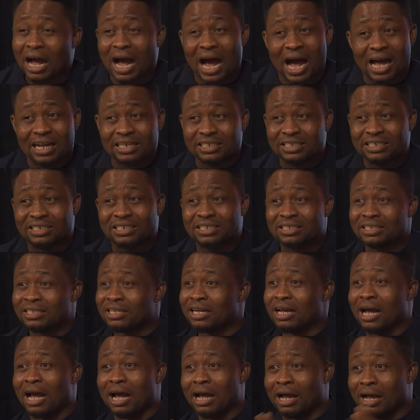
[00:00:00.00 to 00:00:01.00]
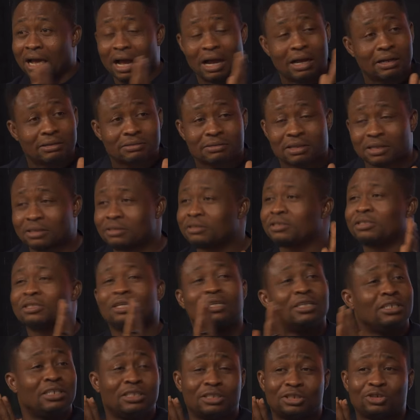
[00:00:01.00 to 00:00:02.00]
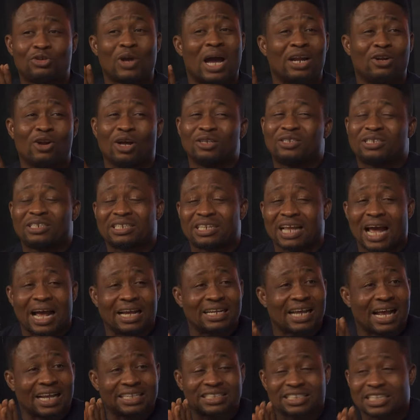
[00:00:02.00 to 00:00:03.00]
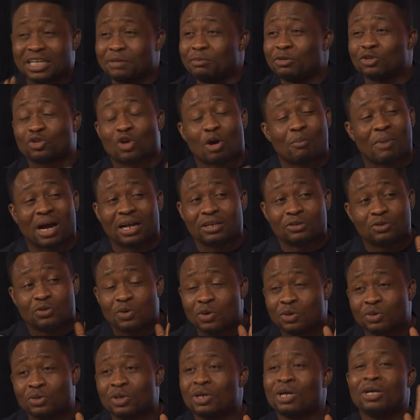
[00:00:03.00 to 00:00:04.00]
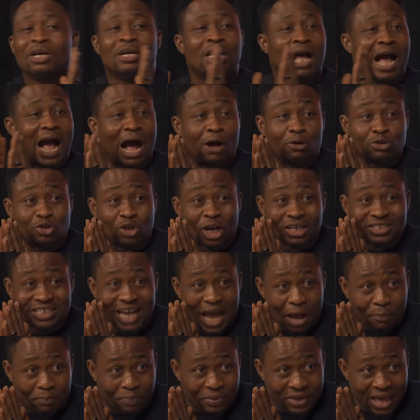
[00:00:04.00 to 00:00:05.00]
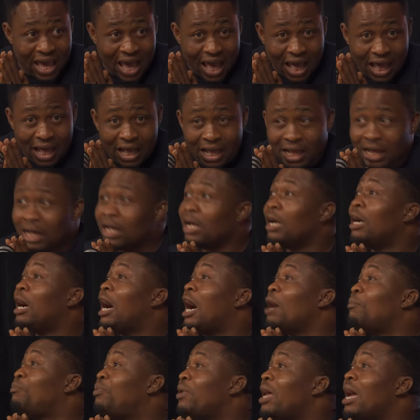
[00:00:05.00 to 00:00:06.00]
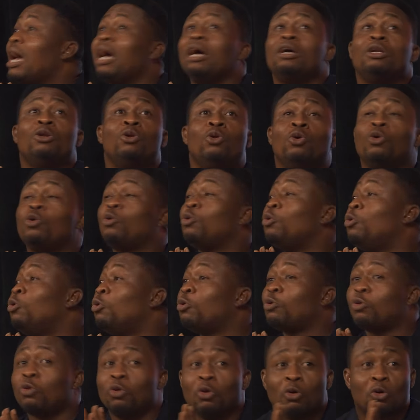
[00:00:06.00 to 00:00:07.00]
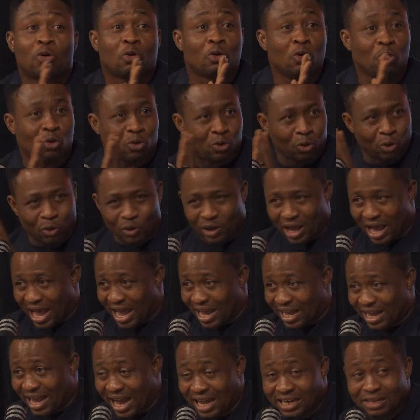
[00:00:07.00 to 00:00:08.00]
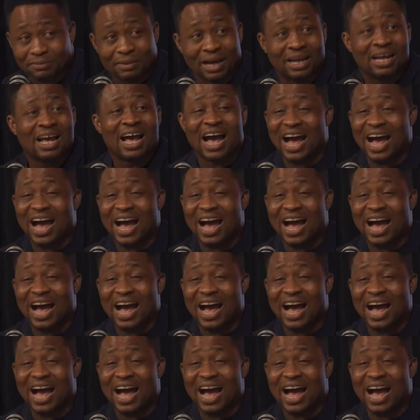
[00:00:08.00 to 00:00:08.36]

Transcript: And you are not asking me to come and do. I'll just appear, look, and carry my.